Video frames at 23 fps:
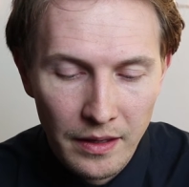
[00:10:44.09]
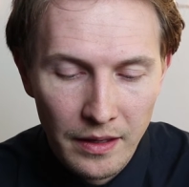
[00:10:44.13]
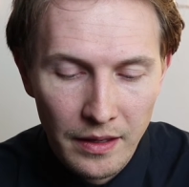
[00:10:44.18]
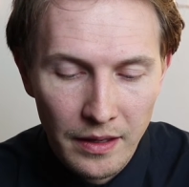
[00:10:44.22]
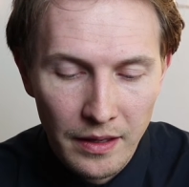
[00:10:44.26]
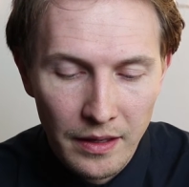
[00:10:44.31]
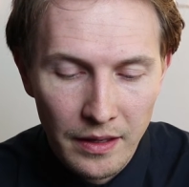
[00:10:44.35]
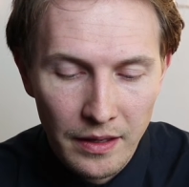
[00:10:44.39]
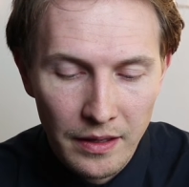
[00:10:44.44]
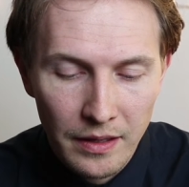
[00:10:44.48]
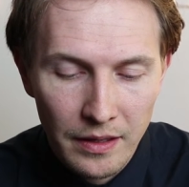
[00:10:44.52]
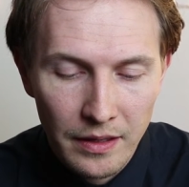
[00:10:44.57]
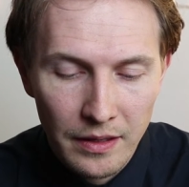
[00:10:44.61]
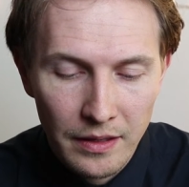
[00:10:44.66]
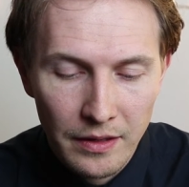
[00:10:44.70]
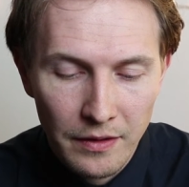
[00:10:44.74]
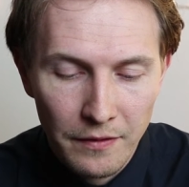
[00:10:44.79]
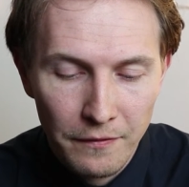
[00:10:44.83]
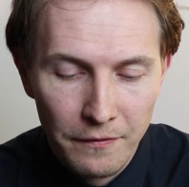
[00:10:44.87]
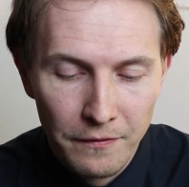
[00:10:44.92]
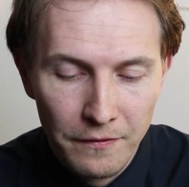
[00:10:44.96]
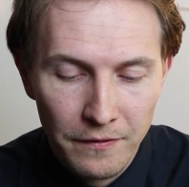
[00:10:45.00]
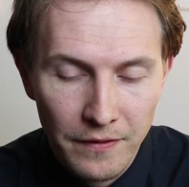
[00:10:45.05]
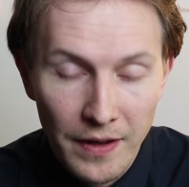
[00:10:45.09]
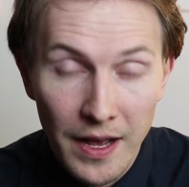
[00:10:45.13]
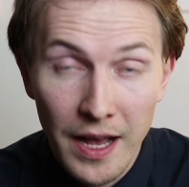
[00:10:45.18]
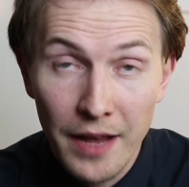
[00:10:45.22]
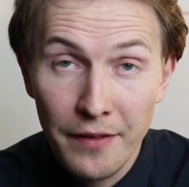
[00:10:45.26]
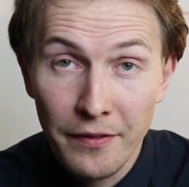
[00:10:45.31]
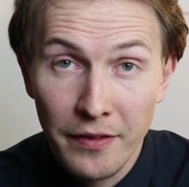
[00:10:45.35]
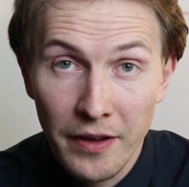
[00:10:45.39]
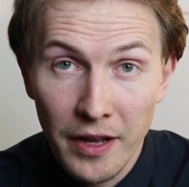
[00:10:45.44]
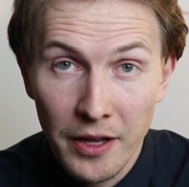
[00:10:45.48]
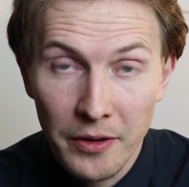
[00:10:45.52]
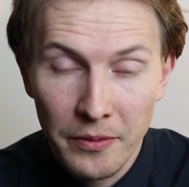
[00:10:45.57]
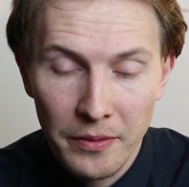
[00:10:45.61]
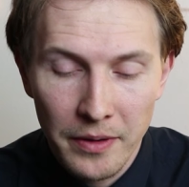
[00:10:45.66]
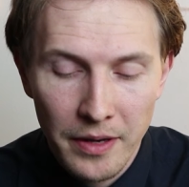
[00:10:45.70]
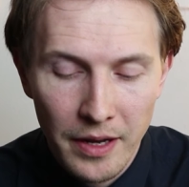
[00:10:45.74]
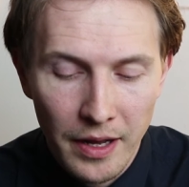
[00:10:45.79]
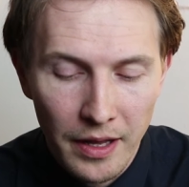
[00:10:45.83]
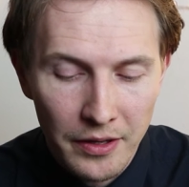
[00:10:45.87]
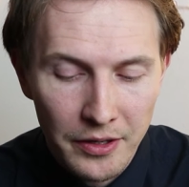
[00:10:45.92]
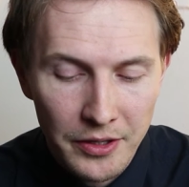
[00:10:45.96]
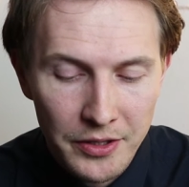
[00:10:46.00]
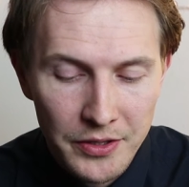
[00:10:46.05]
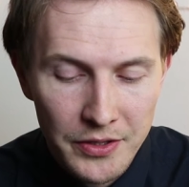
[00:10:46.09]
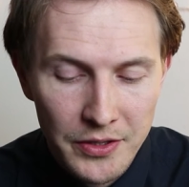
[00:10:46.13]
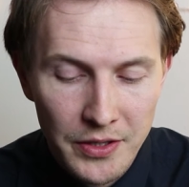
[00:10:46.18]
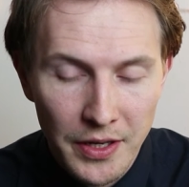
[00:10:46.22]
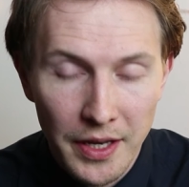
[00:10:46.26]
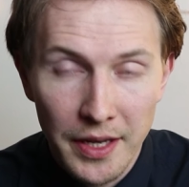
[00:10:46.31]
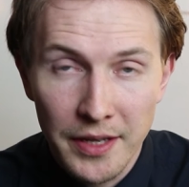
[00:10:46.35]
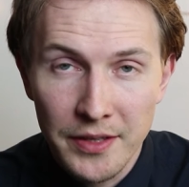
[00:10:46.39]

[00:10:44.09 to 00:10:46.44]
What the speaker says: and $500